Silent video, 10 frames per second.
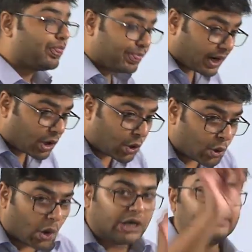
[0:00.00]
the
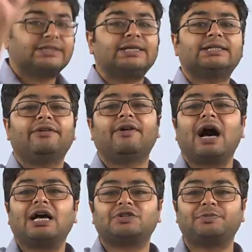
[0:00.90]
qualitative
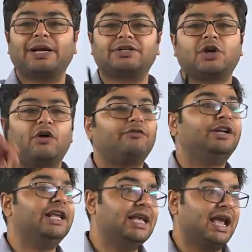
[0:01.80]
aspects of
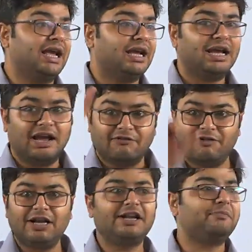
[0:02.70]
DA
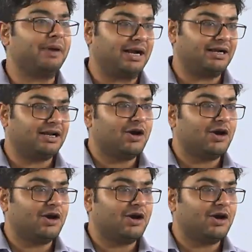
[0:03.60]
will depend